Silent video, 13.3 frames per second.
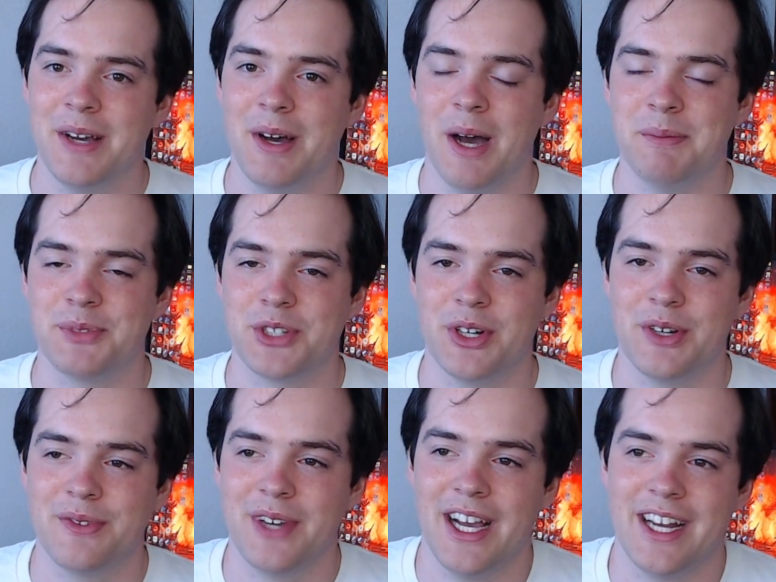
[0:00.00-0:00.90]
I'm sure
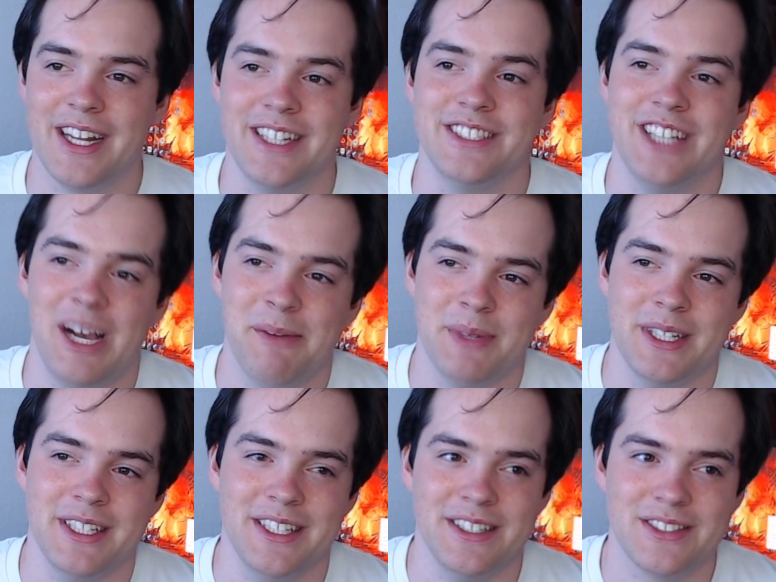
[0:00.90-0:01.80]
if I had a
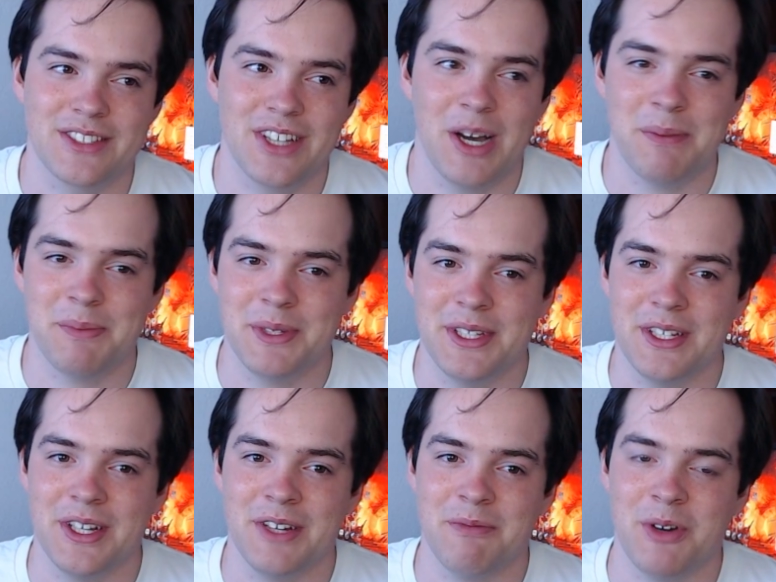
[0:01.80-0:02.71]
Japanese copy
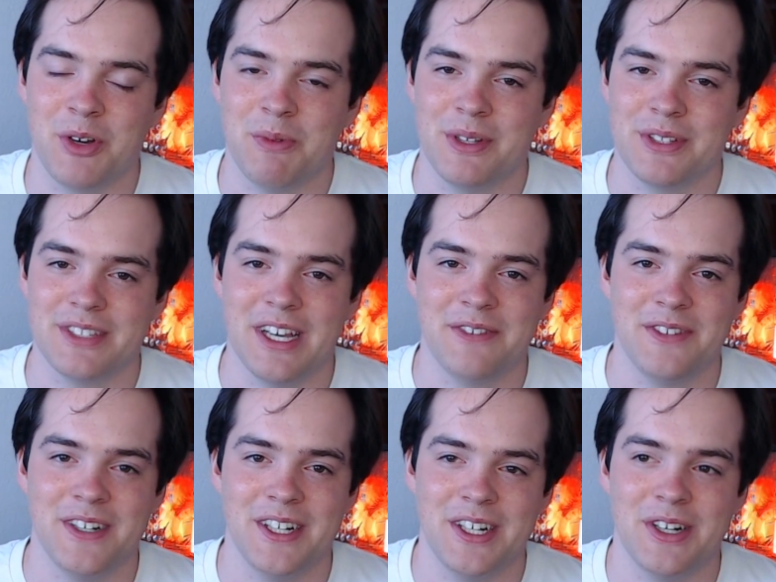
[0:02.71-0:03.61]
of Pokemon
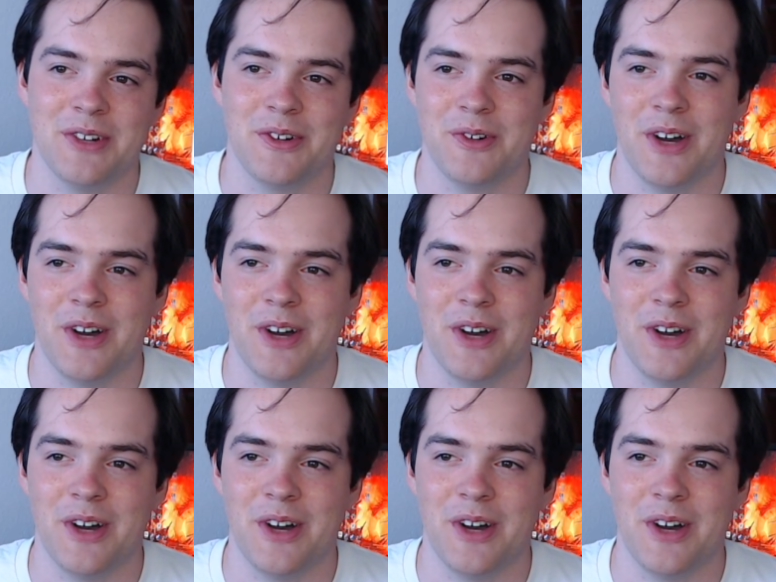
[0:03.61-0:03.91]
Sapphire,